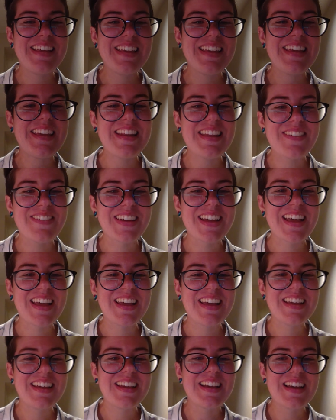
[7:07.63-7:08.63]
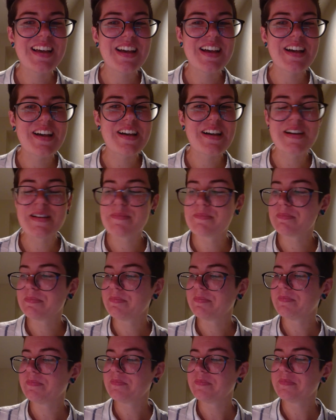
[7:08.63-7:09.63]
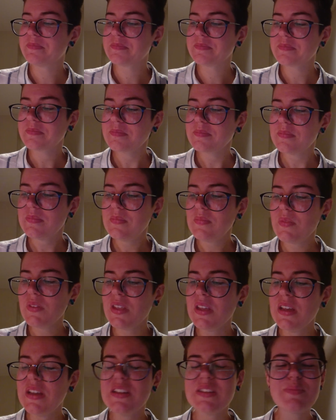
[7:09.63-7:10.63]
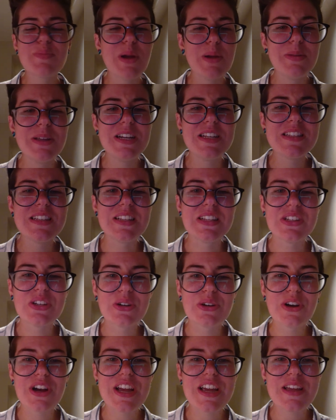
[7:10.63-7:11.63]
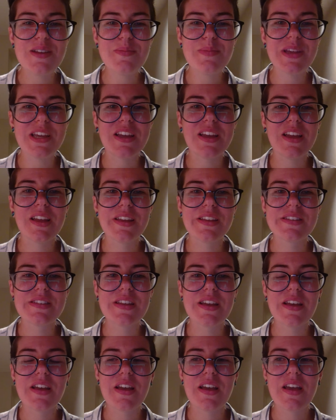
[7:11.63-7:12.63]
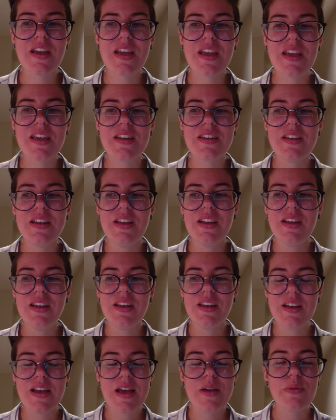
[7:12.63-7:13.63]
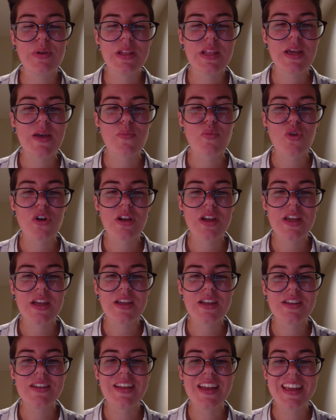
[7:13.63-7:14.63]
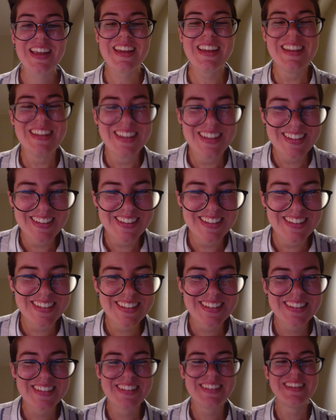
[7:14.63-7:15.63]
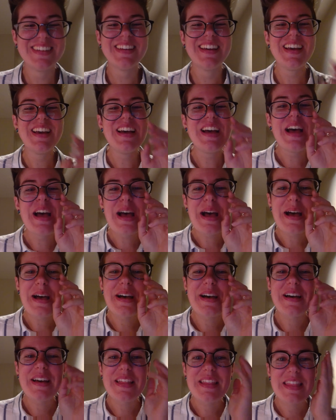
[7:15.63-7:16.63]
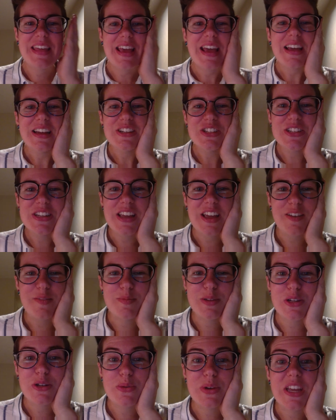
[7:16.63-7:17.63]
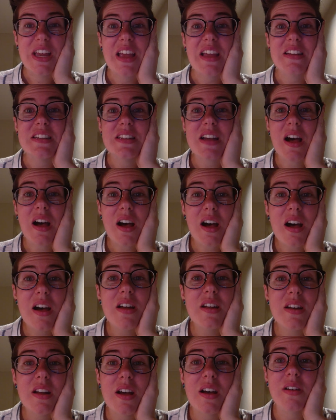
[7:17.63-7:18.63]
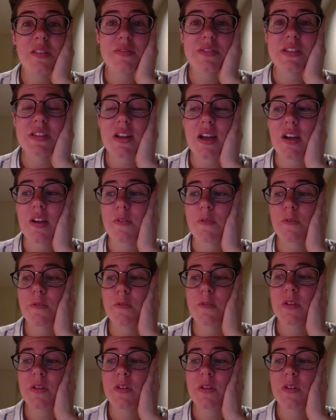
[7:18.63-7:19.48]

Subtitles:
Anyway, this probably doesn't look great because I really am working. Like, they actually have me doing a ton of stuff